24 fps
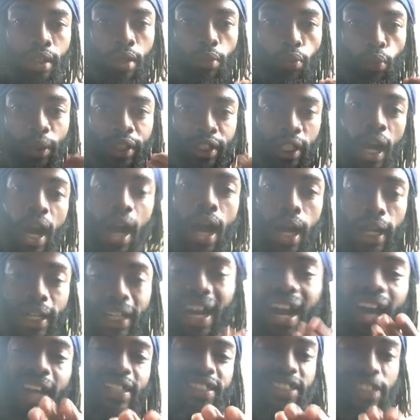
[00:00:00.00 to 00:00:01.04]
with God.
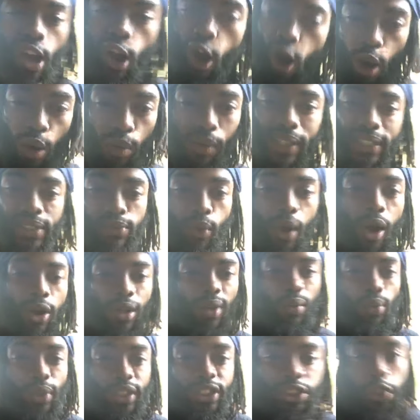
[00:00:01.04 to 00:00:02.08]
God is always
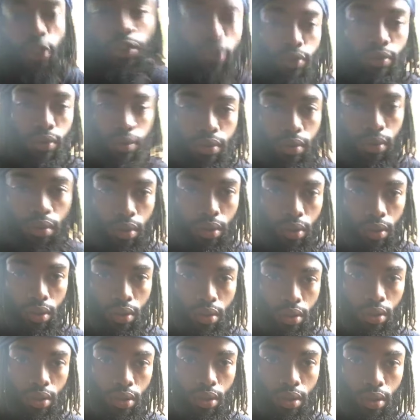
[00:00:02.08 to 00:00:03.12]
walking with you.
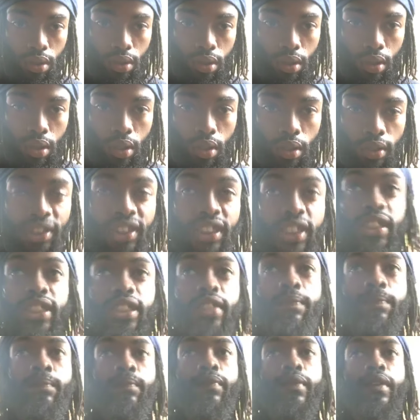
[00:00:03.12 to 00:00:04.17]
See,
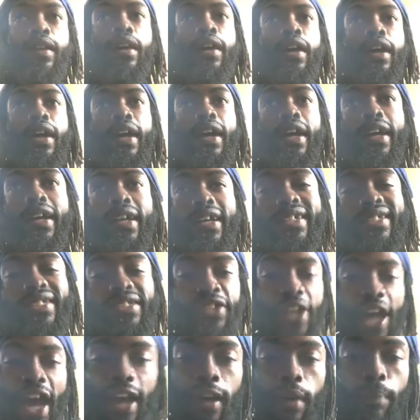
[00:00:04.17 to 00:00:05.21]
it's
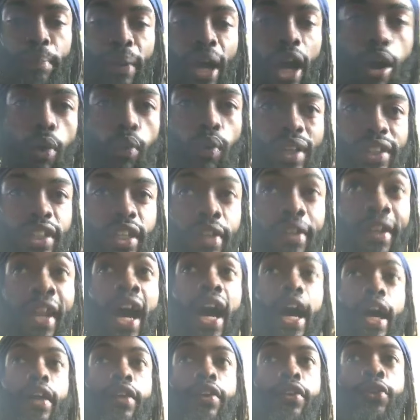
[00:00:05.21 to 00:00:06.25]
not about whether or
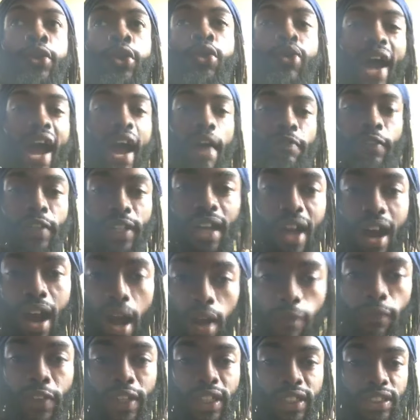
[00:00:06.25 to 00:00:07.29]
not you have the
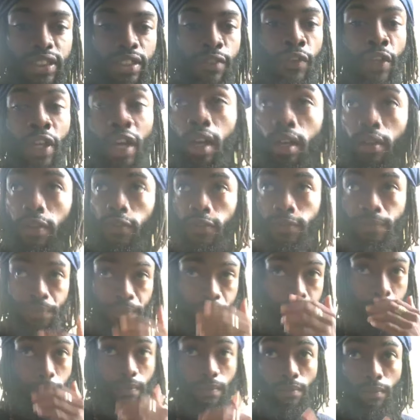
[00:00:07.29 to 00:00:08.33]
confidence enough
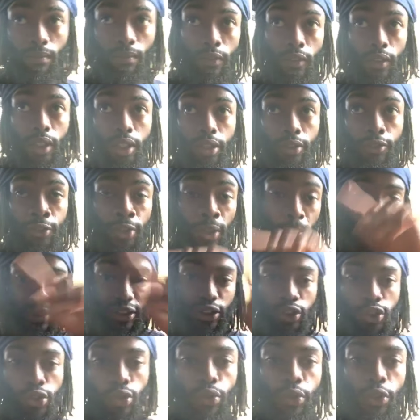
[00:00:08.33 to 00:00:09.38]
to
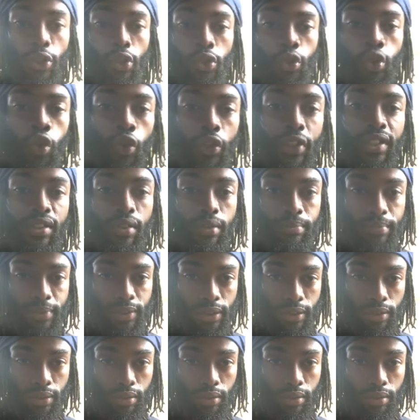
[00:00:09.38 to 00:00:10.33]
pursue your dreams.